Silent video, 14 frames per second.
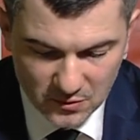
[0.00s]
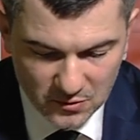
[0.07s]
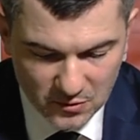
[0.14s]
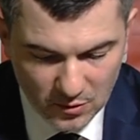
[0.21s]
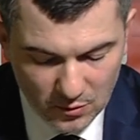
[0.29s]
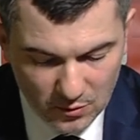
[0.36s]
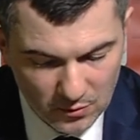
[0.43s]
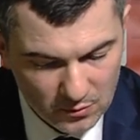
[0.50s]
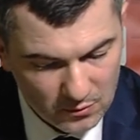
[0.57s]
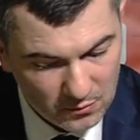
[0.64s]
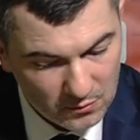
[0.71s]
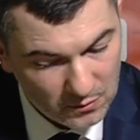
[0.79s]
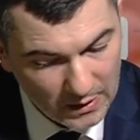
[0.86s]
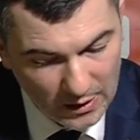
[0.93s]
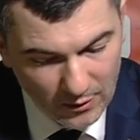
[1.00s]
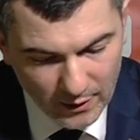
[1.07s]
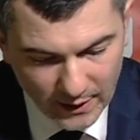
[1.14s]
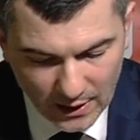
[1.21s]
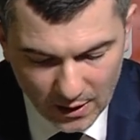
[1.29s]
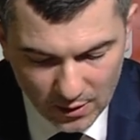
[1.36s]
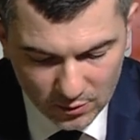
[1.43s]
So how
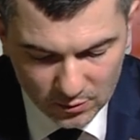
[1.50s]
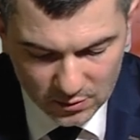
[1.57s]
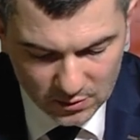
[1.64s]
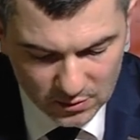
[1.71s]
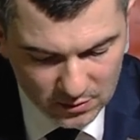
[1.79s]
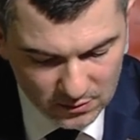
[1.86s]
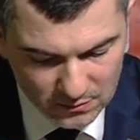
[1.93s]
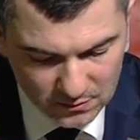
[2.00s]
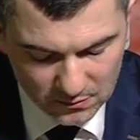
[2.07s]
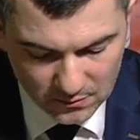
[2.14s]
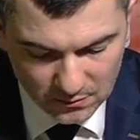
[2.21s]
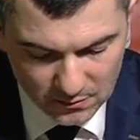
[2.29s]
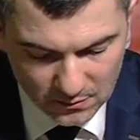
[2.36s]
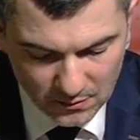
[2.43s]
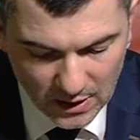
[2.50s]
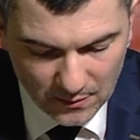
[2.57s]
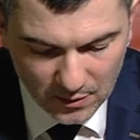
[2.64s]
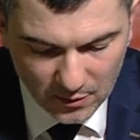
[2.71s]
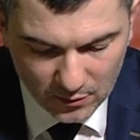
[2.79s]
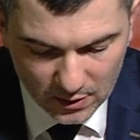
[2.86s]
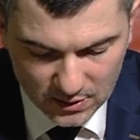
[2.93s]
I count,
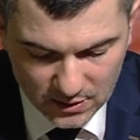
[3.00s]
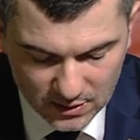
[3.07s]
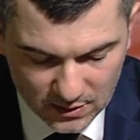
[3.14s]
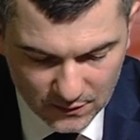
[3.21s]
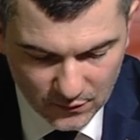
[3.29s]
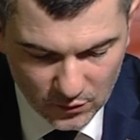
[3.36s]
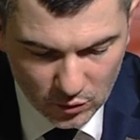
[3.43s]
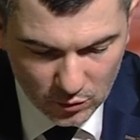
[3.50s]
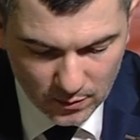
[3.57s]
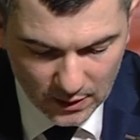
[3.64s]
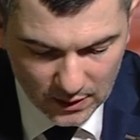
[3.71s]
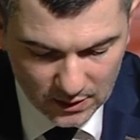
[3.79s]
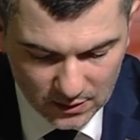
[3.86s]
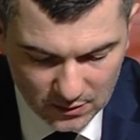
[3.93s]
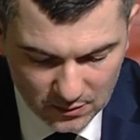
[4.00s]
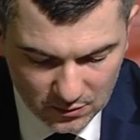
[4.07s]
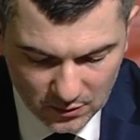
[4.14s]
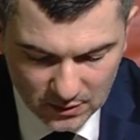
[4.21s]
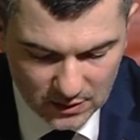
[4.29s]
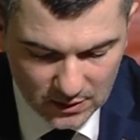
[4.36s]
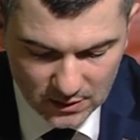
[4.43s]
maybe was few, but
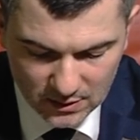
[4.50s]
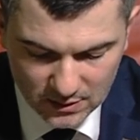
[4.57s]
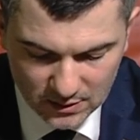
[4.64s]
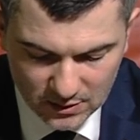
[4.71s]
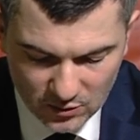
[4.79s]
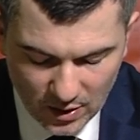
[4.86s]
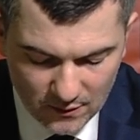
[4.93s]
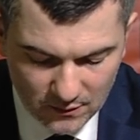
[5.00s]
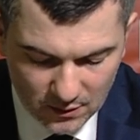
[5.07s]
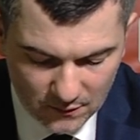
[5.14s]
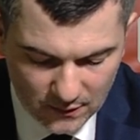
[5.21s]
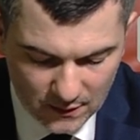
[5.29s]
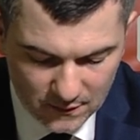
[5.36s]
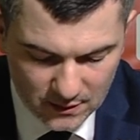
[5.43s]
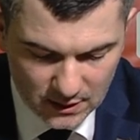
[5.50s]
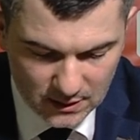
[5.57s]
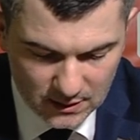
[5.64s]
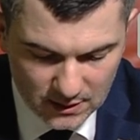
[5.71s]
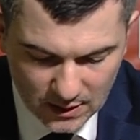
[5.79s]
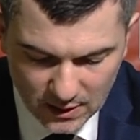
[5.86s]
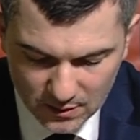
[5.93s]
we did travel
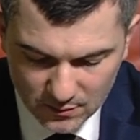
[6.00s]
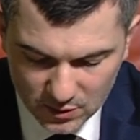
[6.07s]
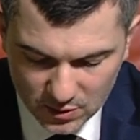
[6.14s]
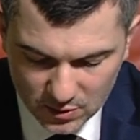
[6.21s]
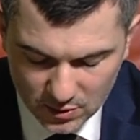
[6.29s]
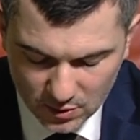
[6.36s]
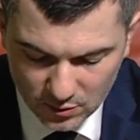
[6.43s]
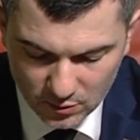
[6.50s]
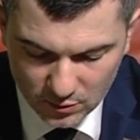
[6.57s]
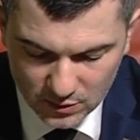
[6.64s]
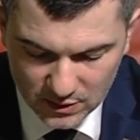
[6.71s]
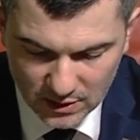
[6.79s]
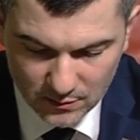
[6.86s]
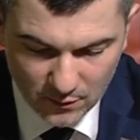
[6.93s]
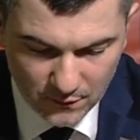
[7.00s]
5-6 times, so some